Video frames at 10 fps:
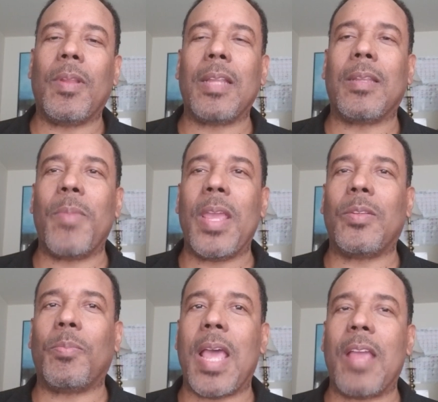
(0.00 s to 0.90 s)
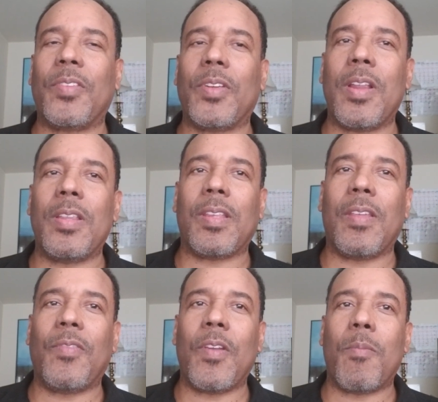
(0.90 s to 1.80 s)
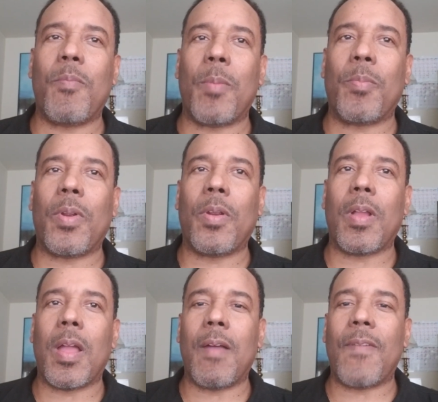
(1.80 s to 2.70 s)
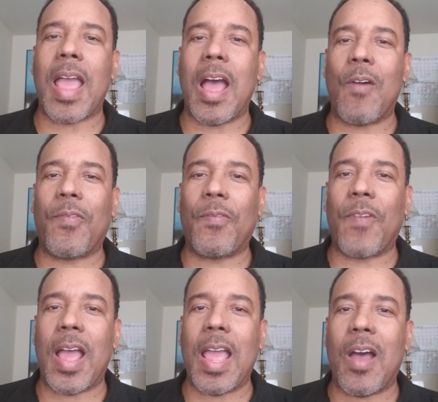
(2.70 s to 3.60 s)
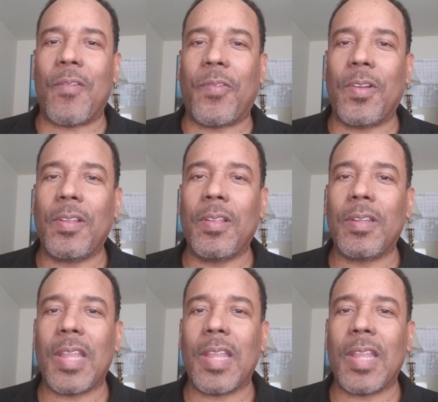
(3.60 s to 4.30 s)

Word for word: Like the major black fraternities, if you're a member of Alpha Phi Alpha,